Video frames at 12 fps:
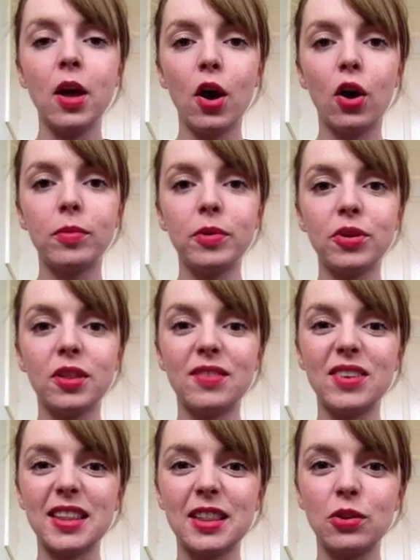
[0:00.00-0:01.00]
almost as if
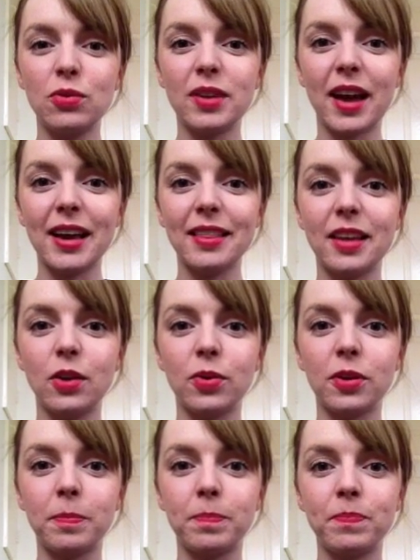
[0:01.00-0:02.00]
it's too tight that you
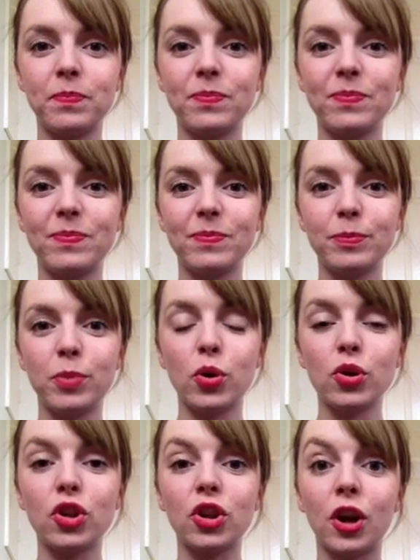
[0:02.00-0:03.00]
want to
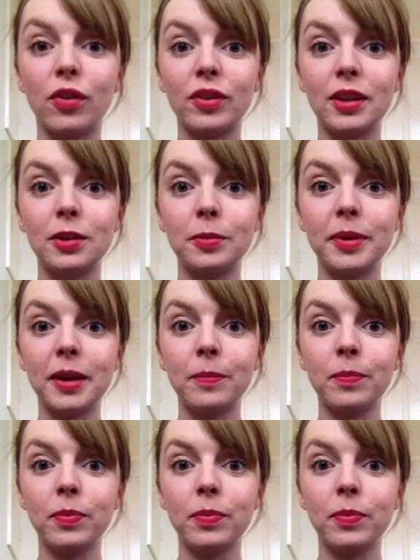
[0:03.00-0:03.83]
push it off a little bit.